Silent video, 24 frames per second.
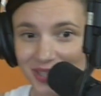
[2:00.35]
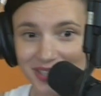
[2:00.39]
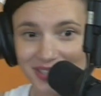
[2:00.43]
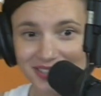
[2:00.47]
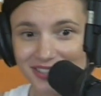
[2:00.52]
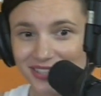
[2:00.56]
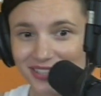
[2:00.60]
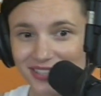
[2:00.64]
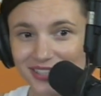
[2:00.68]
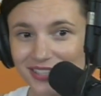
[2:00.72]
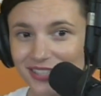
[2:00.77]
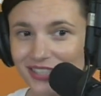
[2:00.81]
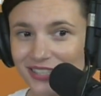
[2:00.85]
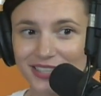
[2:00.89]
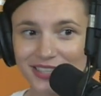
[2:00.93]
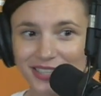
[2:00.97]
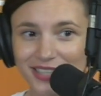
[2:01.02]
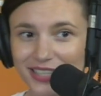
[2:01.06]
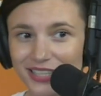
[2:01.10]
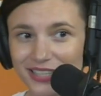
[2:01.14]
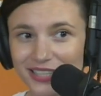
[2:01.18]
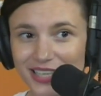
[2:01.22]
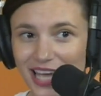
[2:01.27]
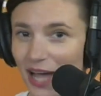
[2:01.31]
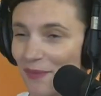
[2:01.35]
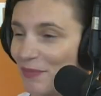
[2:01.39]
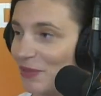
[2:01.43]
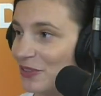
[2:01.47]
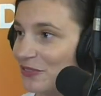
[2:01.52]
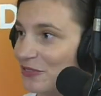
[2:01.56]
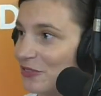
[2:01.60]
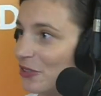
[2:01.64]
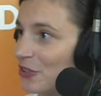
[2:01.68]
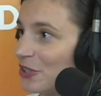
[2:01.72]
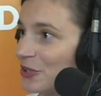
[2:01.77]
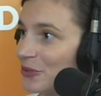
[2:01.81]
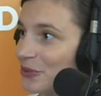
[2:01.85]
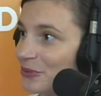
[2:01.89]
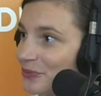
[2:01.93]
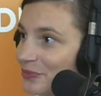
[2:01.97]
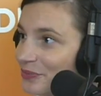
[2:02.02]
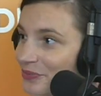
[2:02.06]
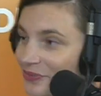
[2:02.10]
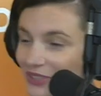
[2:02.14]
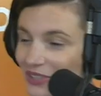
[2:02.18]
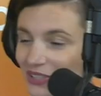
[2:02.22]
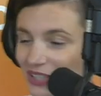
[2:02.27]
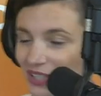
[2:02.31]
it can happen for you.
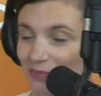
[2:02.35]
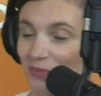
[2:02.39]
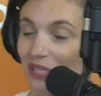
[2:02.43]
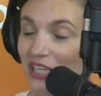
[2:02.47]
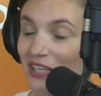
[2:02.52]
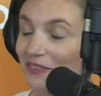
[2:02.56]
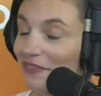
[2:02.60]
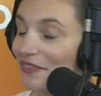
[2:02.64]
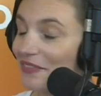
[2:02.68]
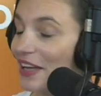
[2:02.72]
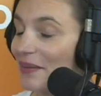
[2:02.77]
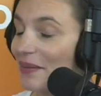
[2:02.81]
You can become